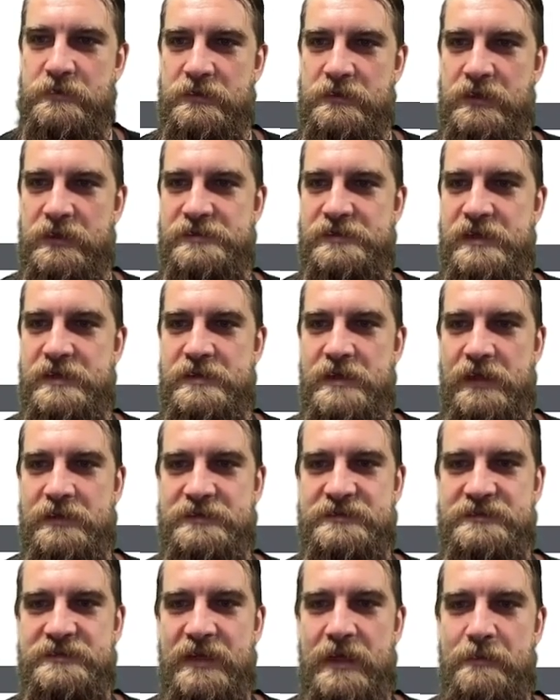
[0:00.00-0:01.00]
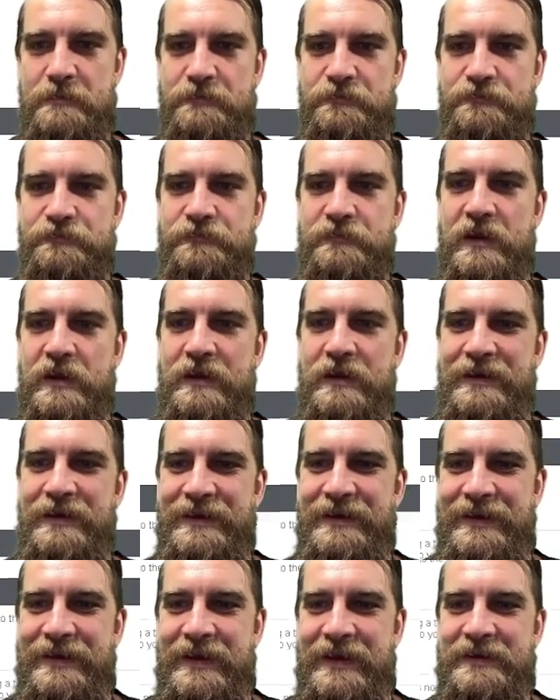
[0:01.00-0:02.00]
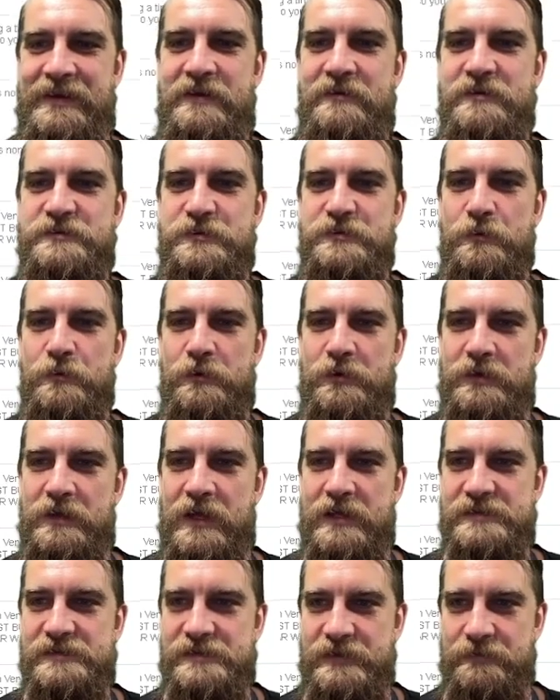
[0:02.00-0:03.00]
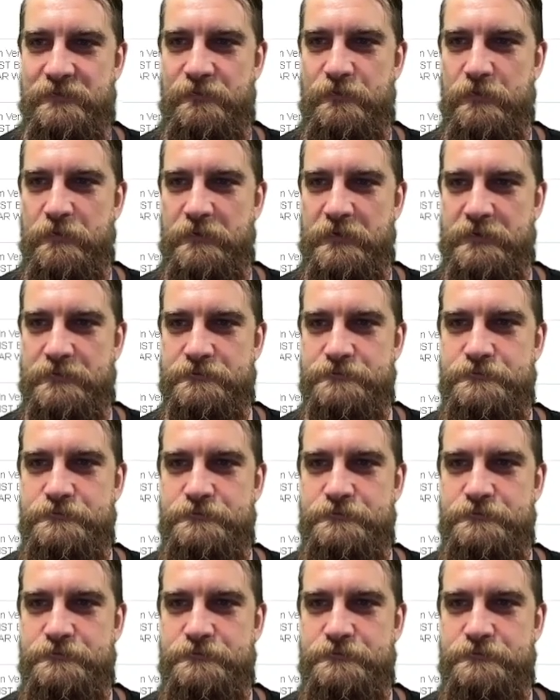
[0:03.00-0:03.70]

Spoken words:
And I say next step, and here it's organized them for me.